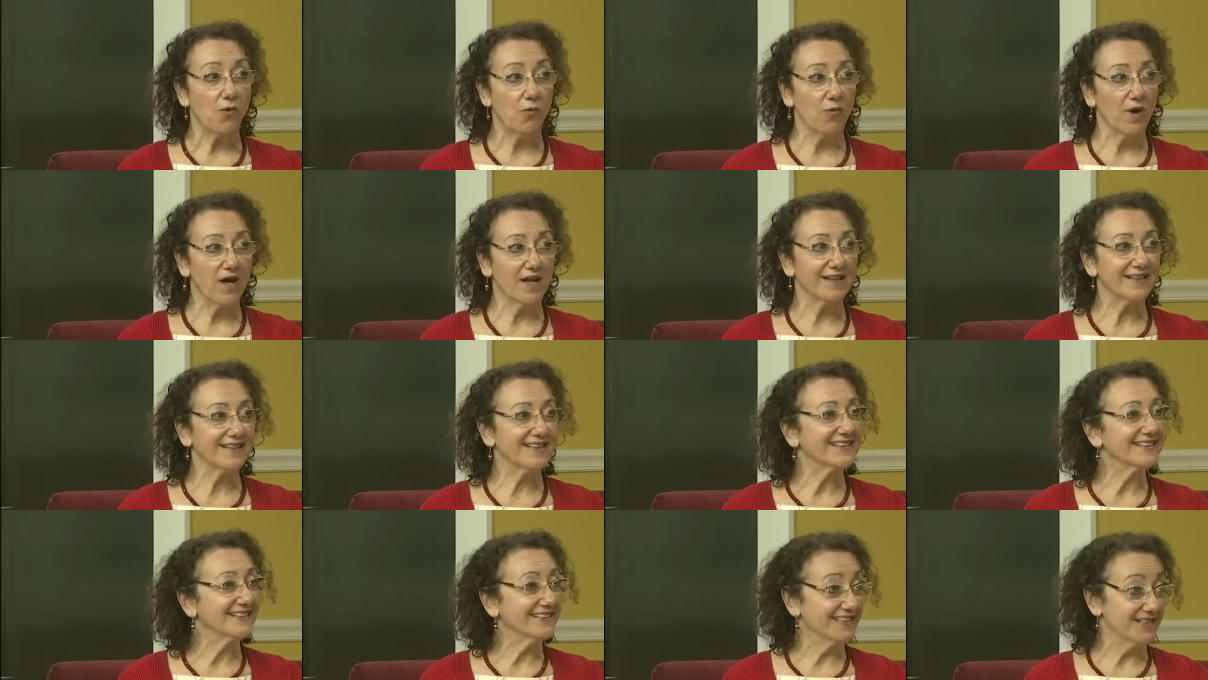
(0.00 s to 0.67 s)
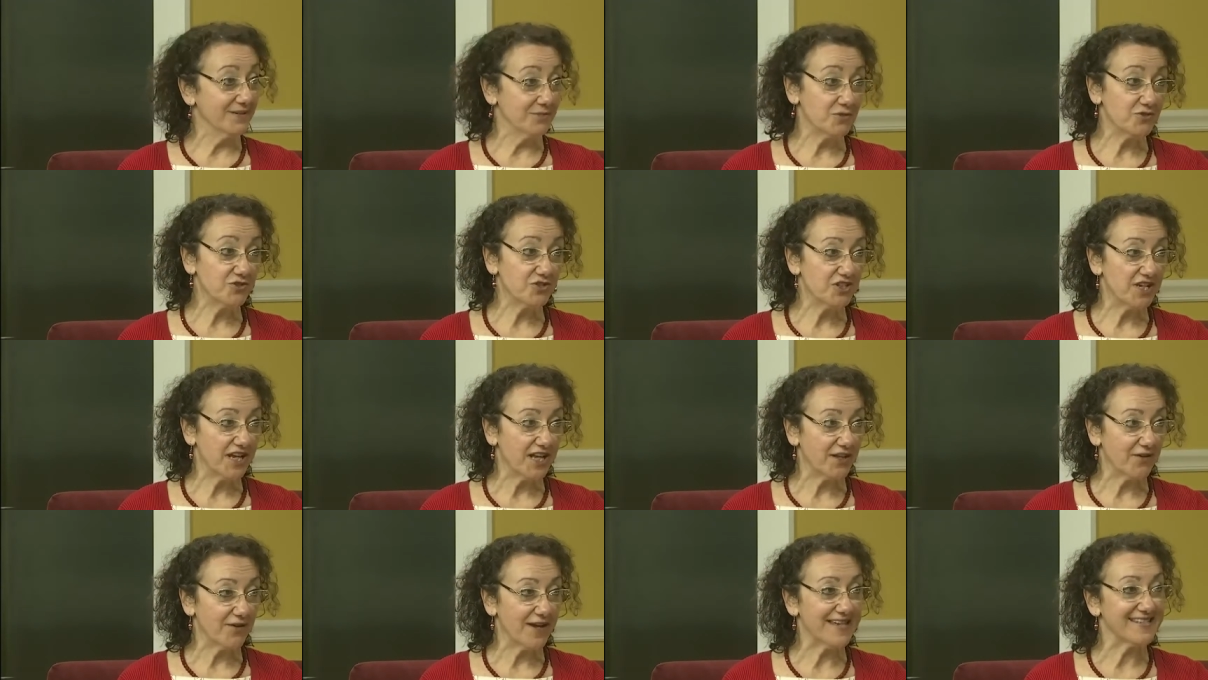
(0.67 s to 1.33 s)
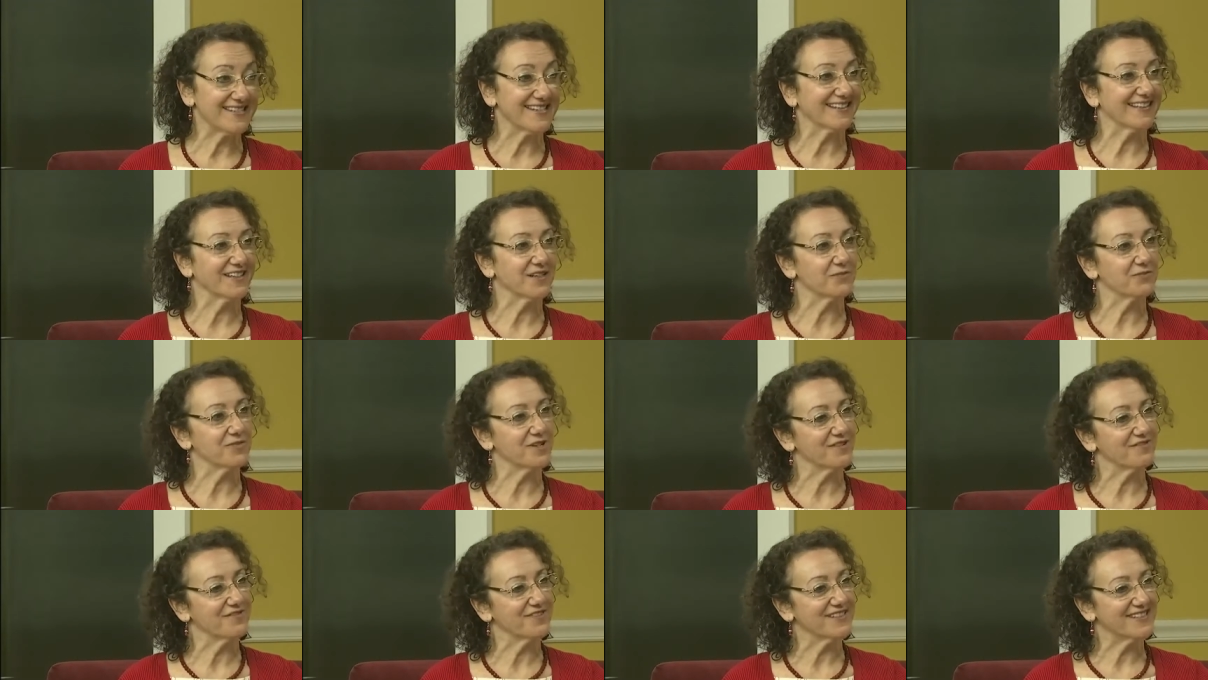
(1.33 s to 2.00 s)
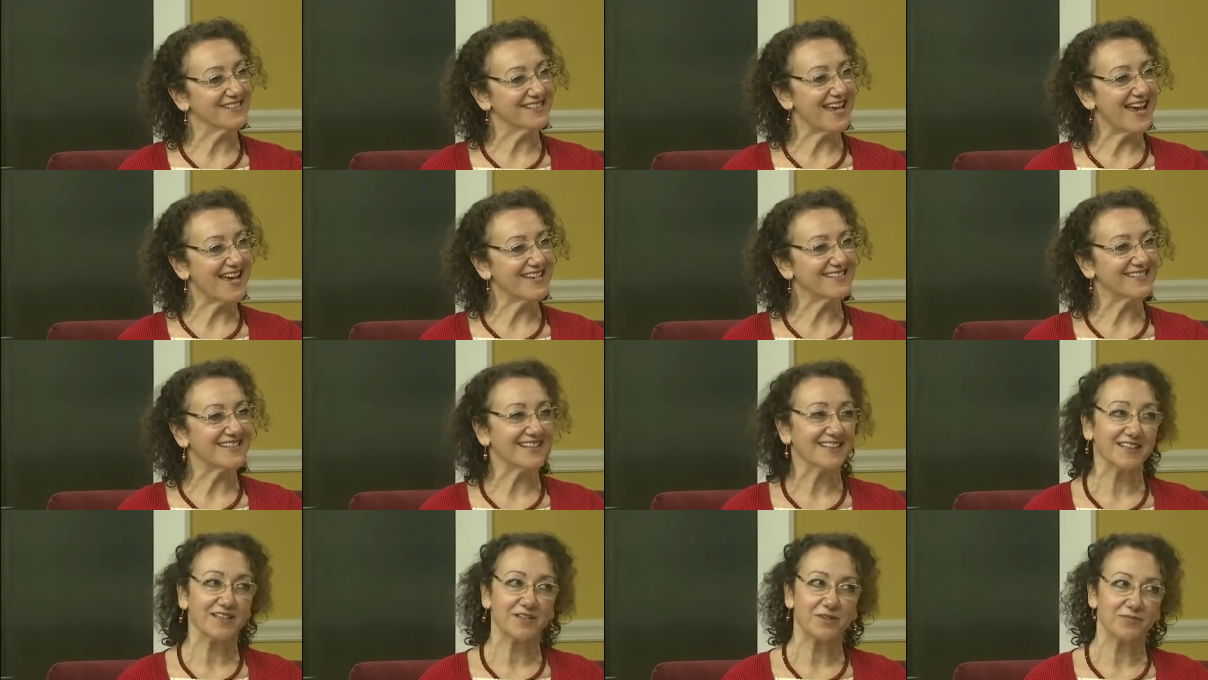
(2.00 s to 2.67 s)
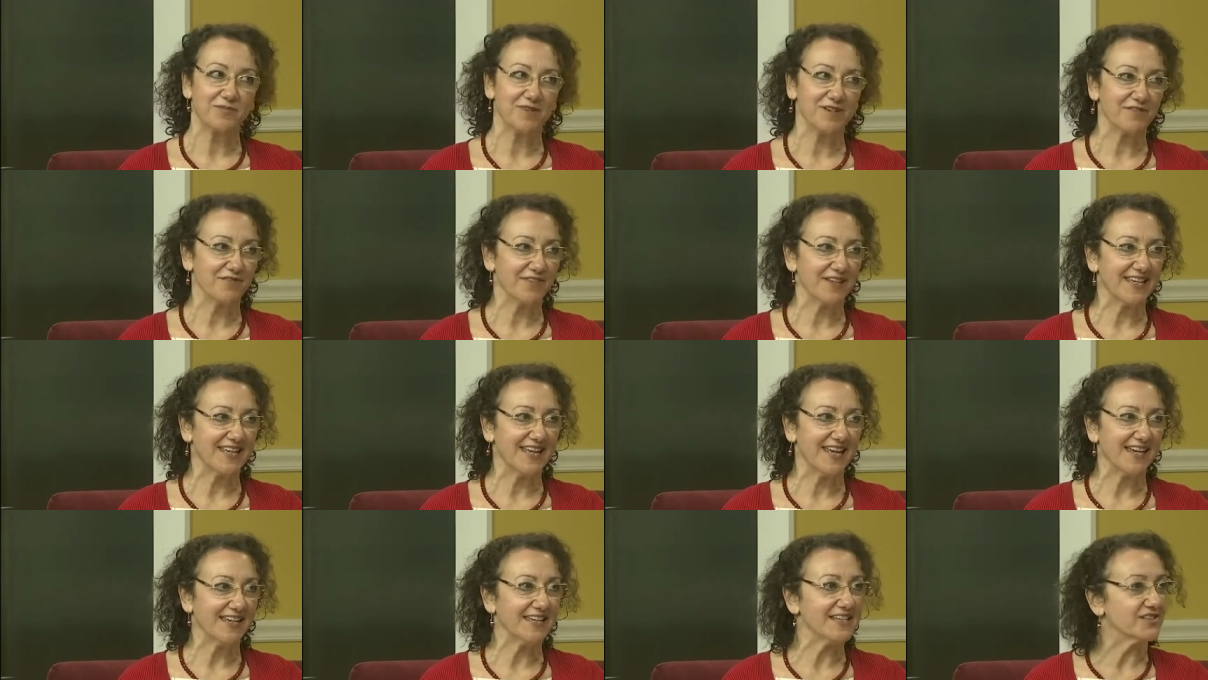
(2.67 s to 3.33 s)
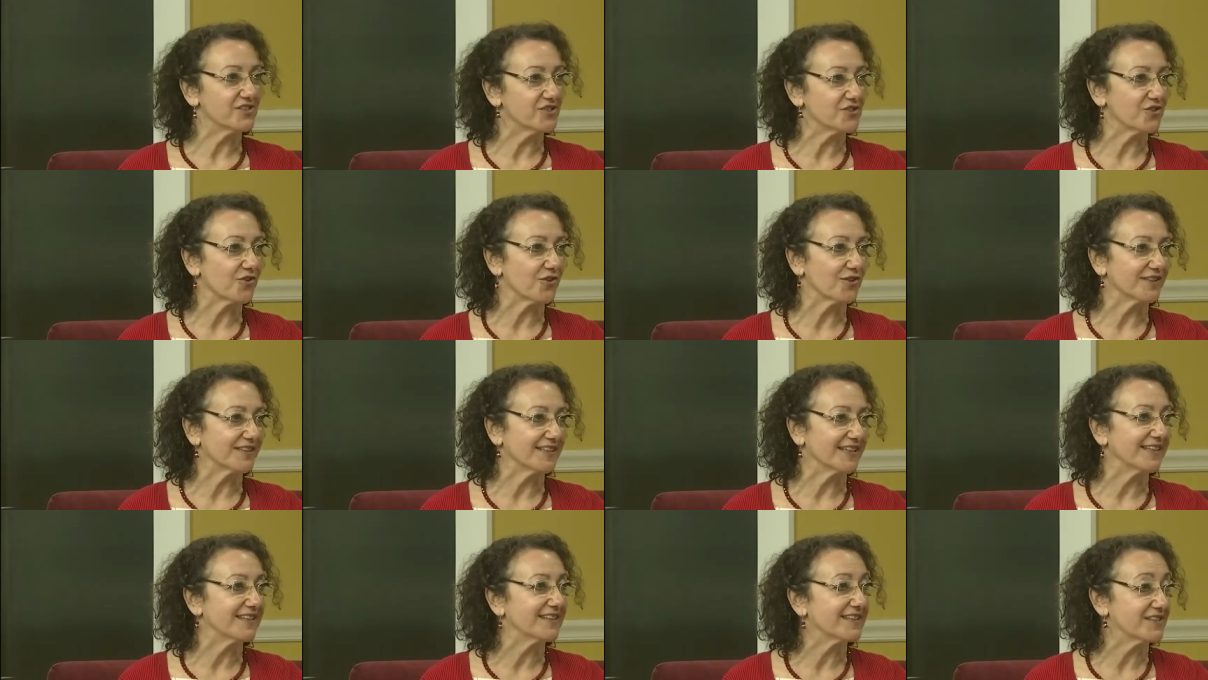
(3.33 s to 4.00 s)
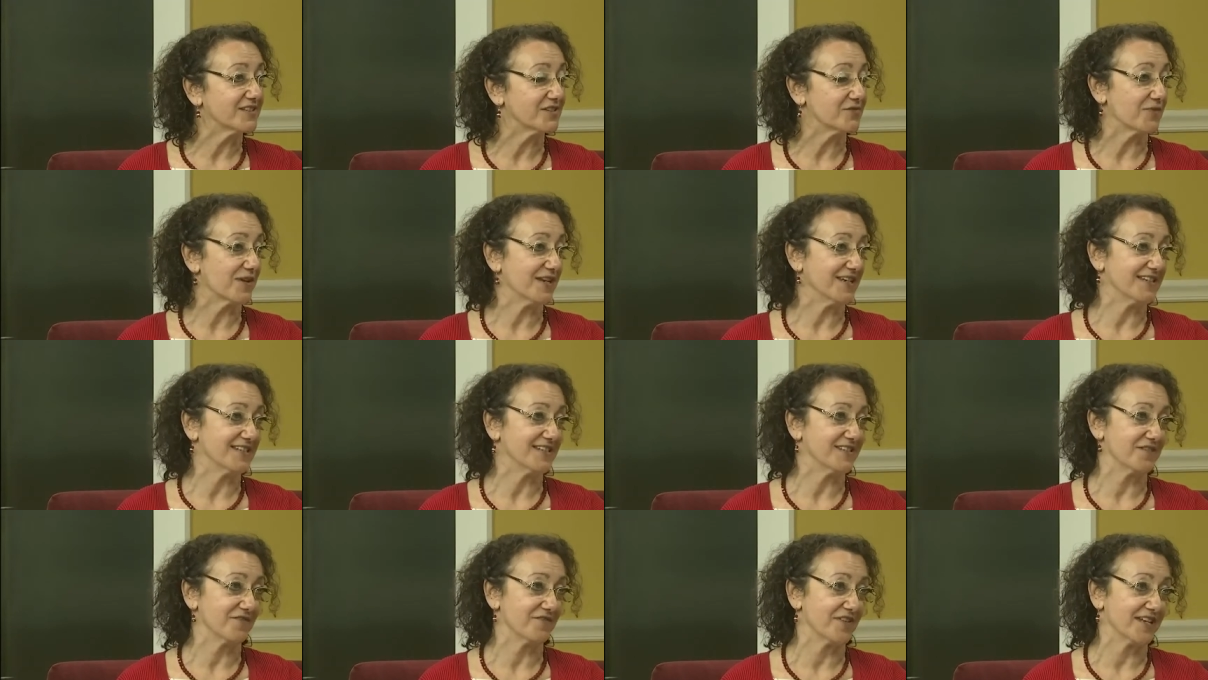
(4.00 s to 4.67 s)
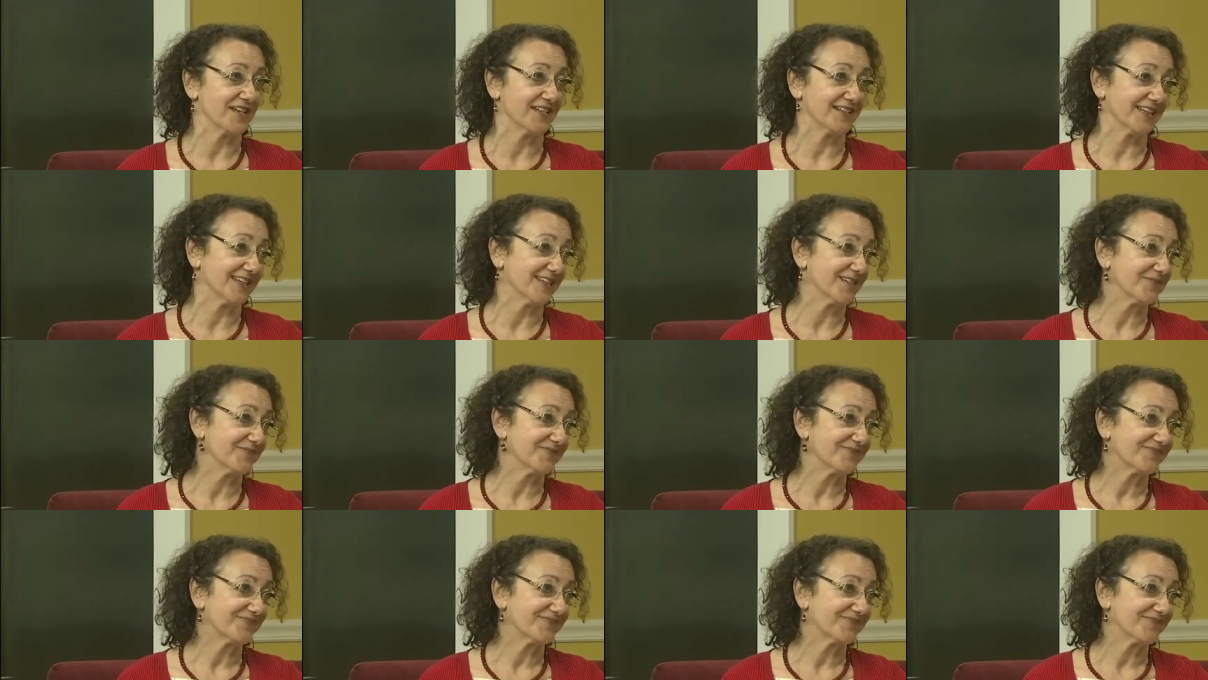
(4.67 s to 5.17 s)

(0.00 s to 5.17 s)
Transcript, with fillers: Well, limoncello has a little bit of a zest, a little bit of a kick, and certainly the sweetness of Italy.